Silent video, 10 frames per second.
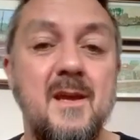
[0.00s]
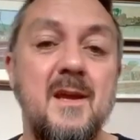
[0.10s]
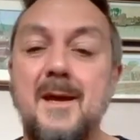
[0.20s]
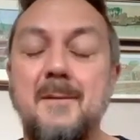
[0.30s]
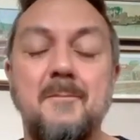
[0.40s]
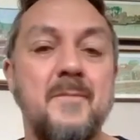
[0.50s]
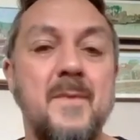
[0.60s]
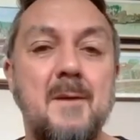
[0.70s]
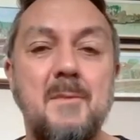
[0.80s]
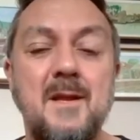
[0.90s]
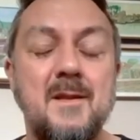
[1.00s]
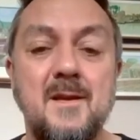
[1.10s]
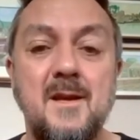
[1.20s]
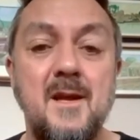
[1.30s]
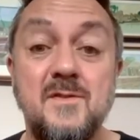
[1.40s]
I mean, the
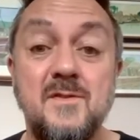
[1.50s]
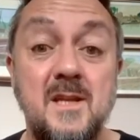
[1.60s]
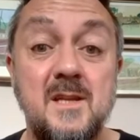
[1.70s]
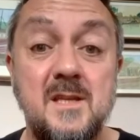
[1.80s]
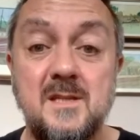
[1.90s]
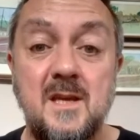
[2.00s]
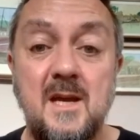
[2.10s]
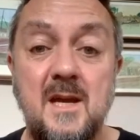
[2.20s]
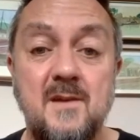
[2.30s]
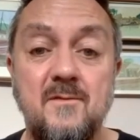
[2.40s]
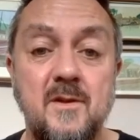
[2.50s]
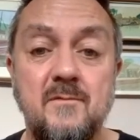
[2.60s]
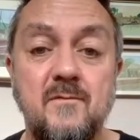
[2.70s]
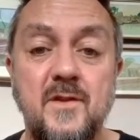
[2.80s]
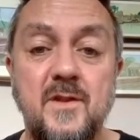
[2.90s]
kind of facilities they had
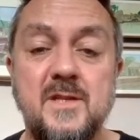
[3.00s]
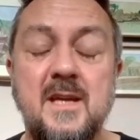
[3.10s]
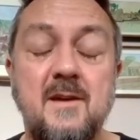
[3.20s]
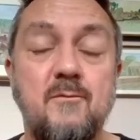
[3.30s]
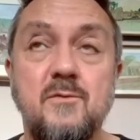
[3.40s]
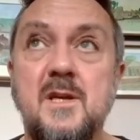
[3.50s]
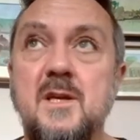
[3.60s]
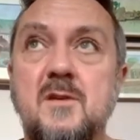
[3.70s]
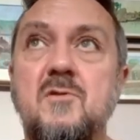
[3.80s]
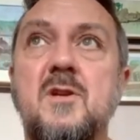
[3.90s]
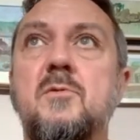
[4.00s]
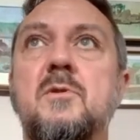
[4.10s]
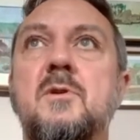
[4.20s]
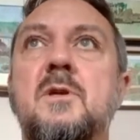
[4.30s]
for the staff was incredible.